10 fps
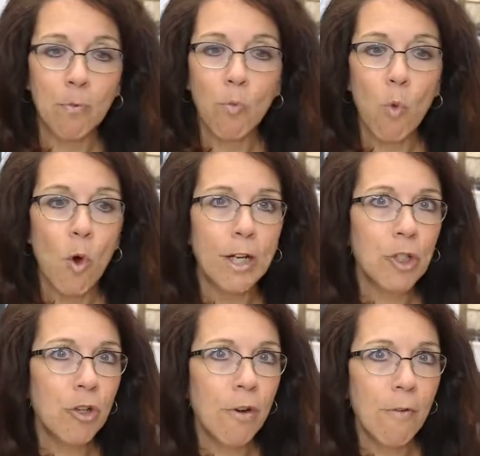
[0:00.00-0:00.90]
What
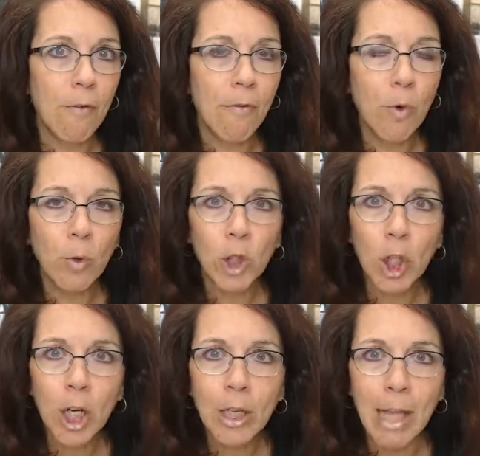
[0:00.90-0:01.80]
does your food
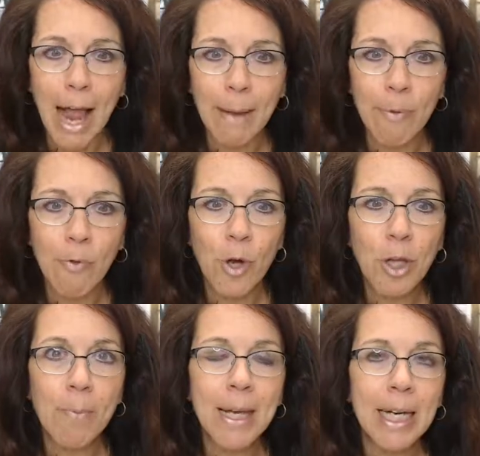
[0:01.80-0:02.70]
look like before
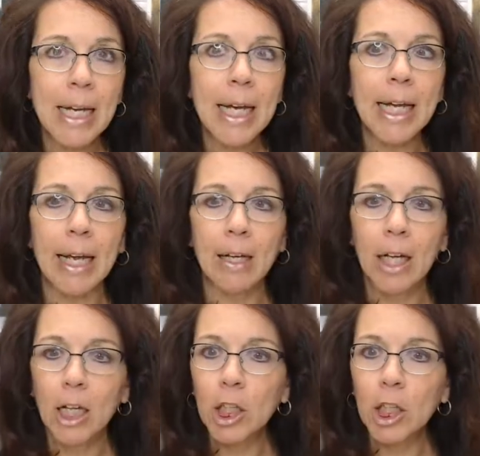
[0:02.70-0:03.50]
you begin eating?